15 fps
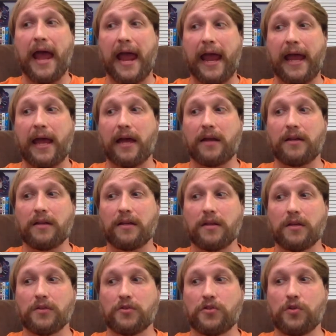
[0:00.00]
And
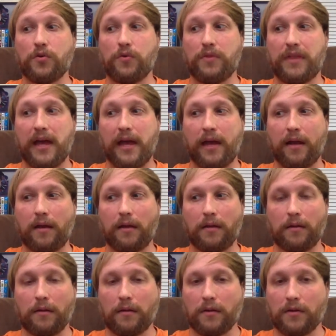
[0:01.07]
to
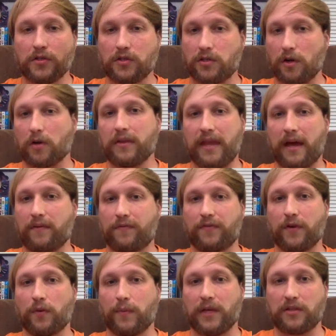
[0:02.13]
then start that
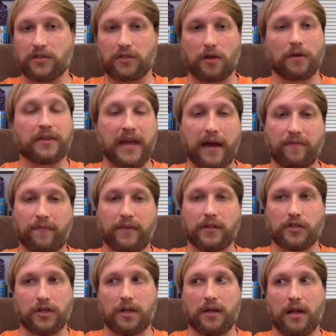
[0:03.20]
filming, start that
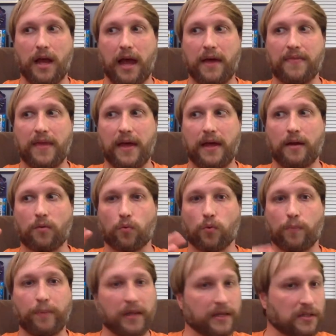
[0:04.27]
vision, and then
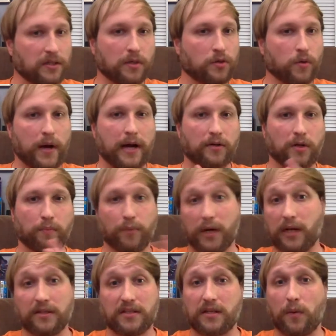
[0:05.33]
replace the director and
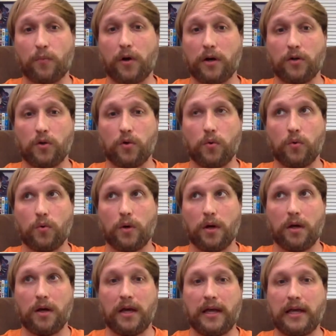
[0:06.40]
bring in someone who
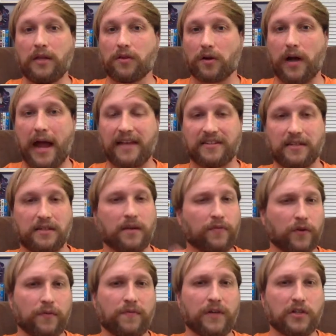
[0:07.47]
either has a
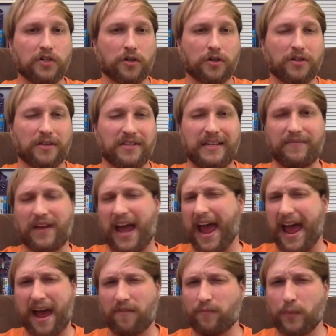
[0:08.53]
different vision or doesn't even
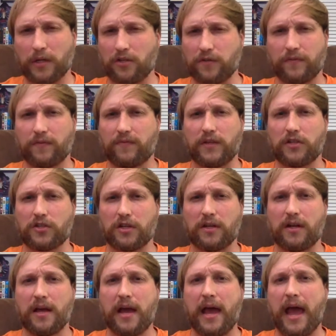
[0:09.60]
have much of a
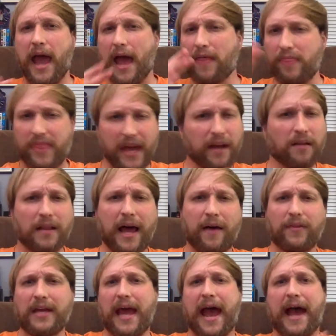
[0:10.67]
vision, and then allow
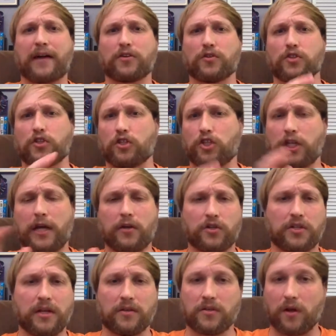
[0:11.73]
the actors to
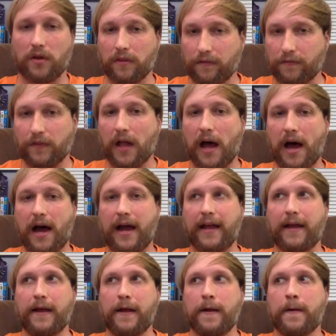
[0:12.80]
change things the
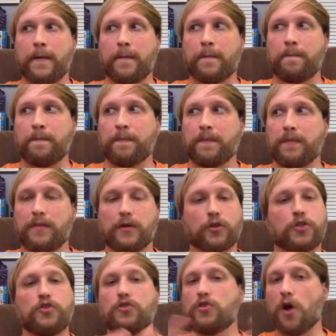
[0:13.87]
fly,
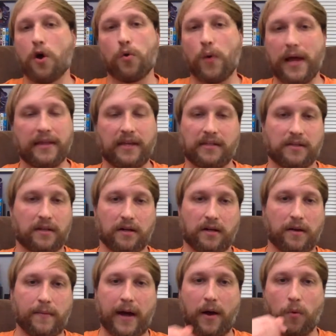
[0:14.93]
there's no way that's going to
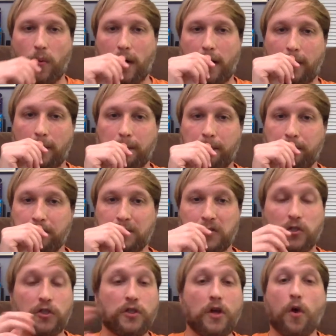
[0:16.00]
come out well.
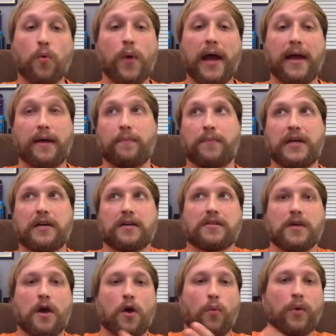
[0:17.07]
Just no way, because
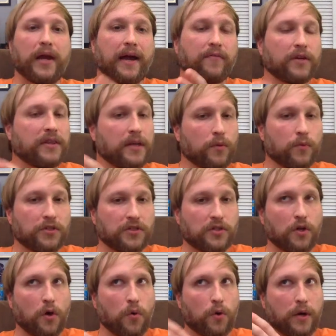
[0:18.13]
when everything was
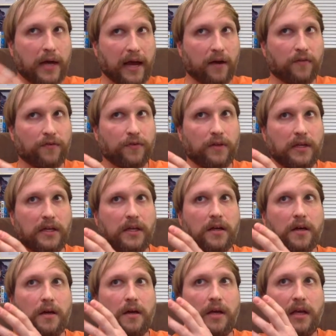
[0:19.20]
so carefully
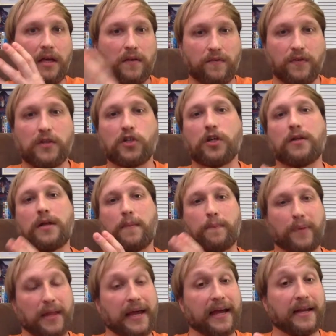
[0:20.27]
envisioned and
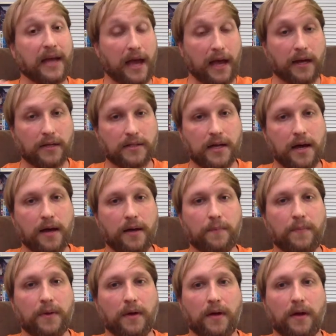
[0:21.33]
planned ahead of
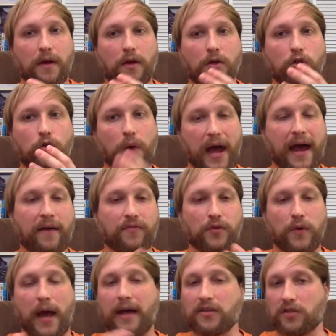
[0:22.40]
time, you have
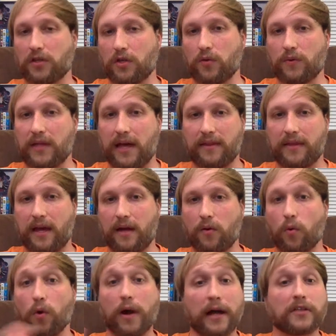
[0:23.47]
to execute that then
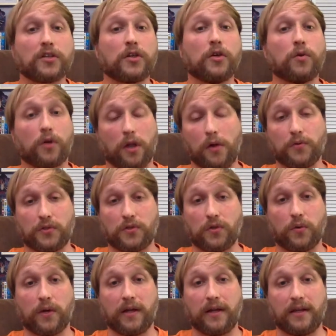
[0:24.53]
or execute close
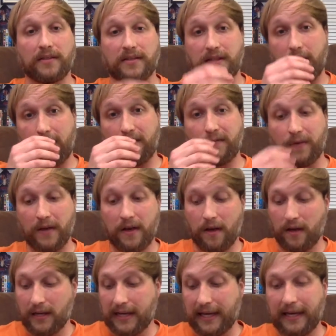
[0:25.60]
to it instead of
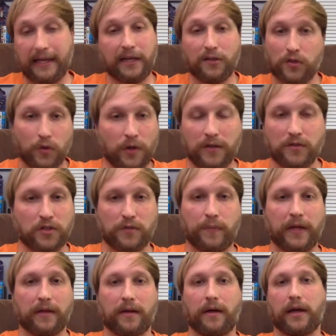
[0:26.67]
getting into it and just
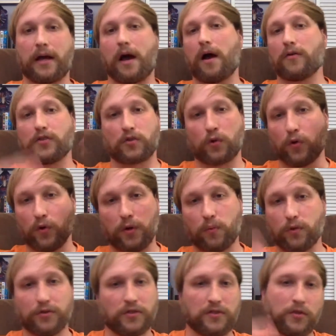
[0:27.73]
being like oh screw it
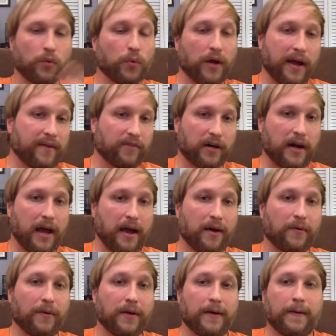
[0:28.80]
we'll just do whatever
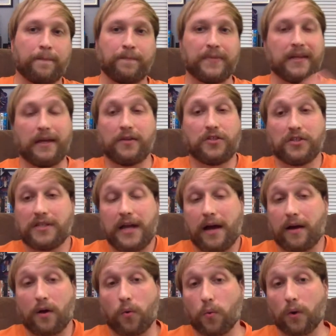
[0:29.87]
now it's just not
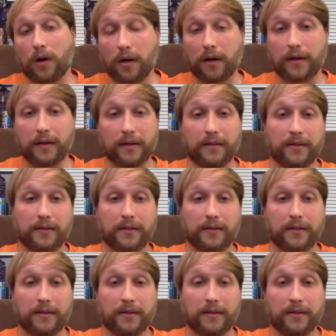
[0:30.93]
going to work